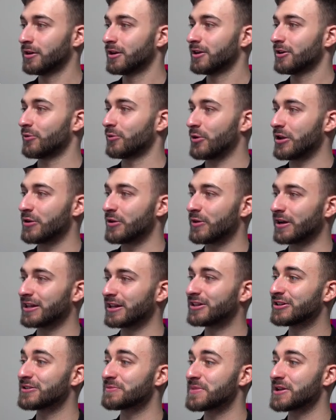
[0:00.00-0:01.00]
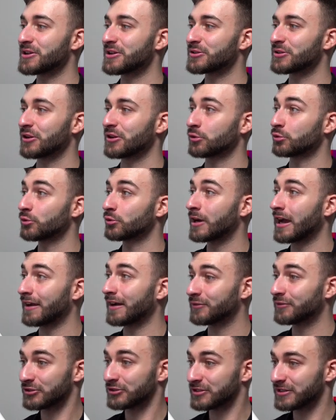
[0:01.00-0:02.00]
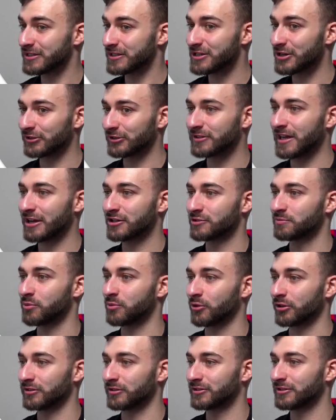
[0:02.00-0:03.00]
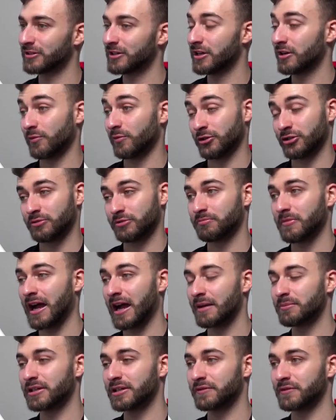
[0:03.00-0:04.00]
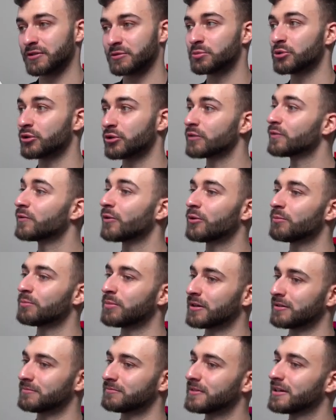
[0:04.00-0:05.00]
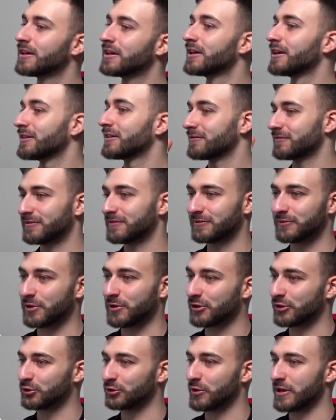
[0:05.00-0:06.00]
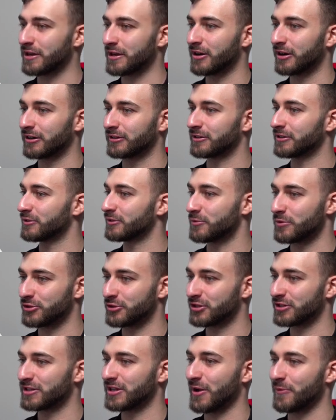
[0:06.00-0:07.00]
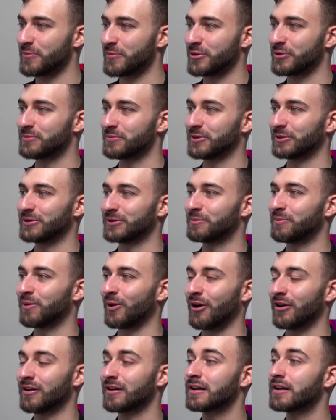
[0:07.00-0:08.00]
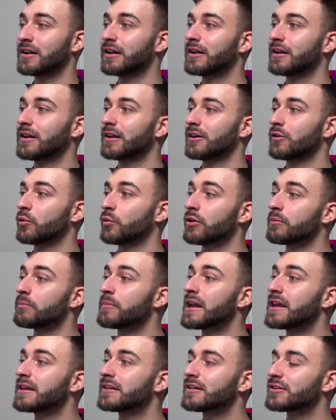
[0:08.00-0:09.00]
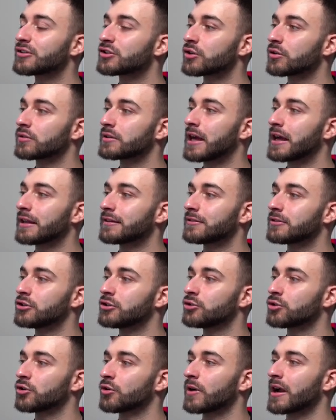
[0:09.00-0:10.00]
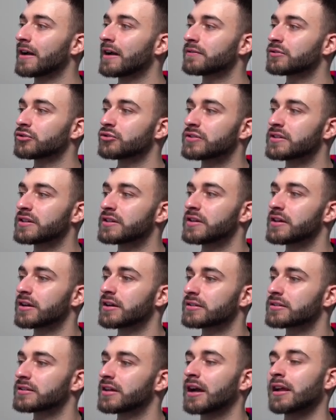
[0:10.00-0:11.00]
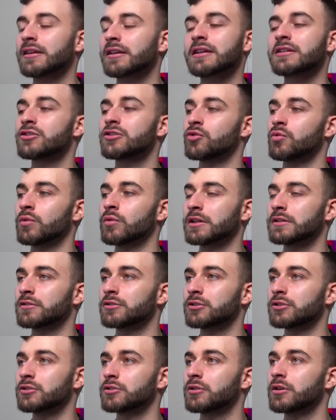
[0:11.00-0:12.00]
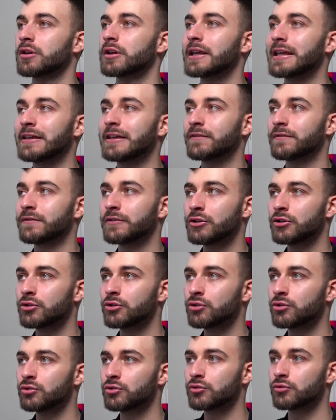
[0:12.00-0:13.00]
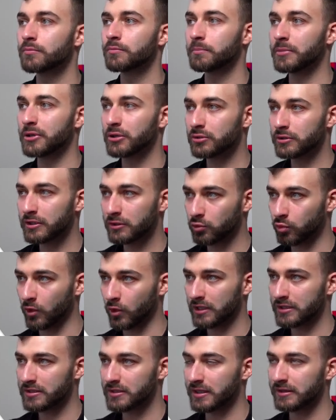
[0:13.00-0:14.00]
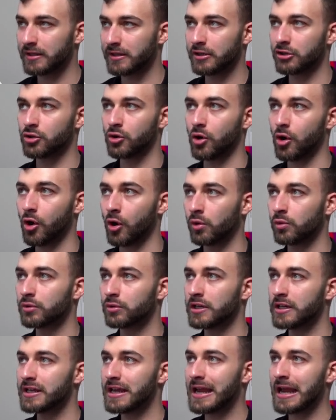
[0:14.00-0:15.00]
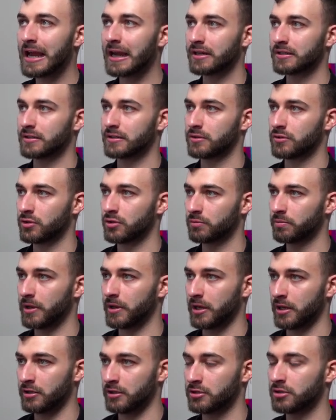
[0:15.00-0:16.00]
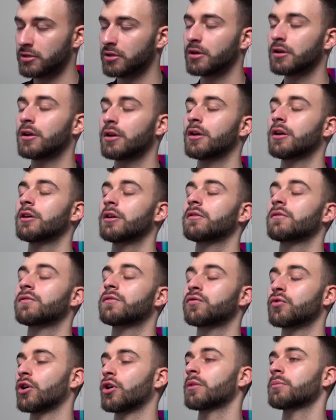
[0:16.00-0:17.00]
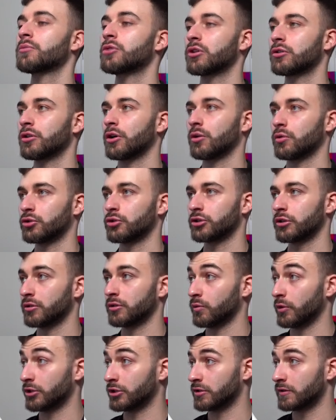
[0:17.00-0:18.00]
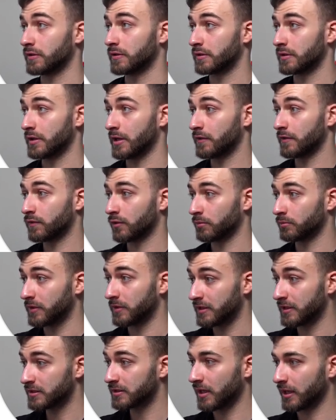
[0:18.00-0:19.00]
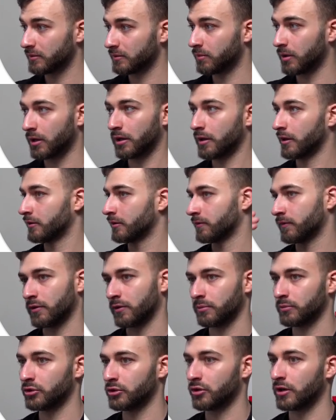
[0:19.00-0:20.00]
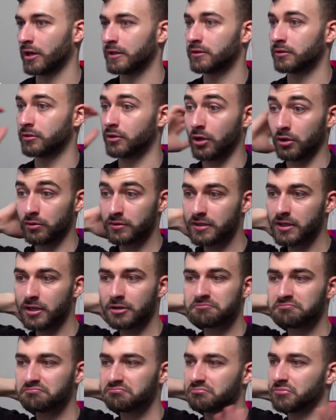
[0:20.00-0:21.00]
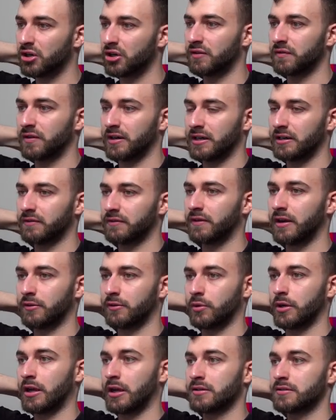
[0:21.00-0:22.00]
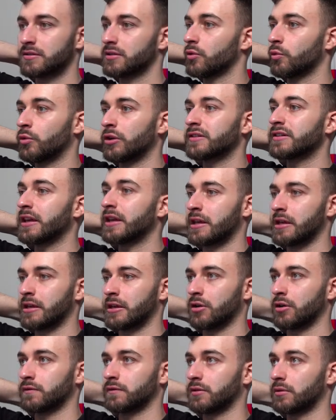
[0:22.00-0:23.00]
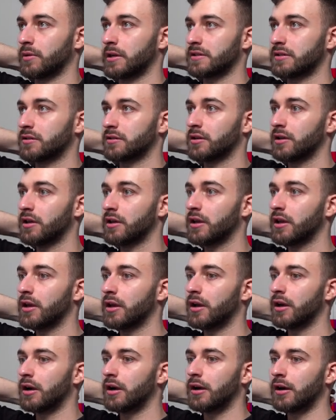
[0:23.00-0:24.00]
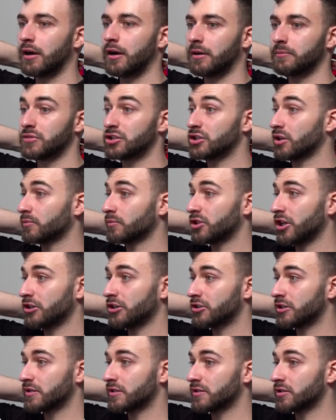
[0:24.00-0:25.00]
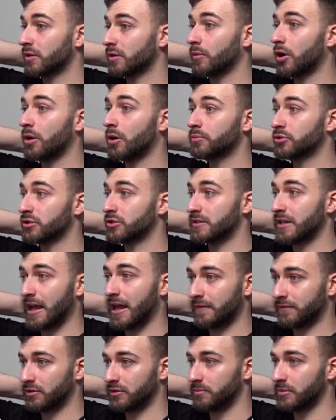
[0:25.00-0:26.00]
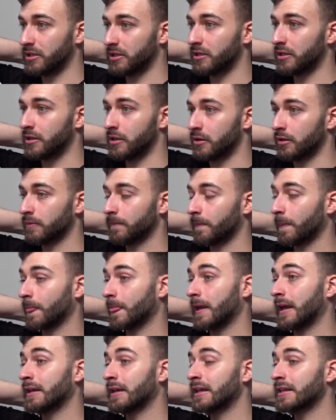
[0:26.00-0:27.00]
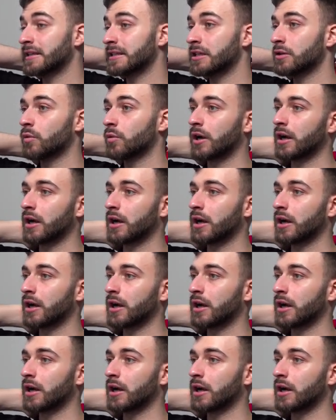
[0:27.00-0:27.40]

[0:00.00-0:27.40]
we wanted to make it so you don't have to see our dashboard, which I believe is beautiful, but we're not doing art here. We're just helping you build a blog. We made it so that you don't have to see us unless you want to. If you build it once and then you only access your page from your Notion, which is to say from this sidebar and from your other notes, perfectly fine with us. We're taking care of the rest. Um, some changes, some options have to be here. And let's see what kind